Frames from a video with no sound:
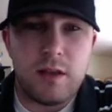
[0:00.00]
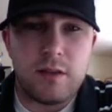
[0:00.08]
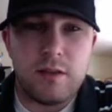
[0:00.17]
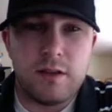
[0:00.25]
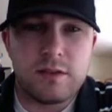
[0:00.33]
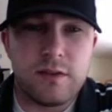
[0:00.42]

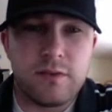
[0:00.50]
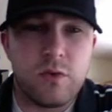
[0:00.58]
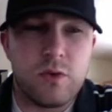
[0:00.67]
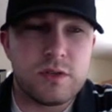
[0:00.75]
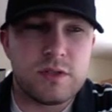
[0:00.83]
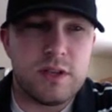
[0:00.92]
This, of
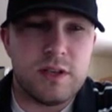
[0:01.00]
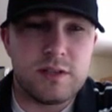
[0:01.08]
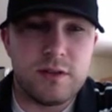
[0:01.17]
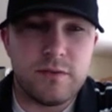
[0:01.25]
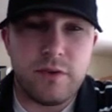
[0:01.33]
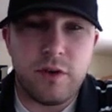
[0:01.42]
course,
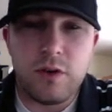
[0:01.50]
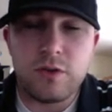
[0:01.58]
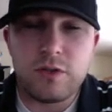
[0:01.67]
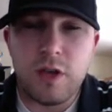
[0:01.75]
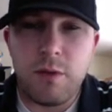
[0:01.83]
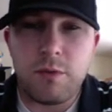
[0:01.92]
isn't
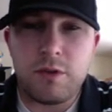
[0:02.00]
Photoshop.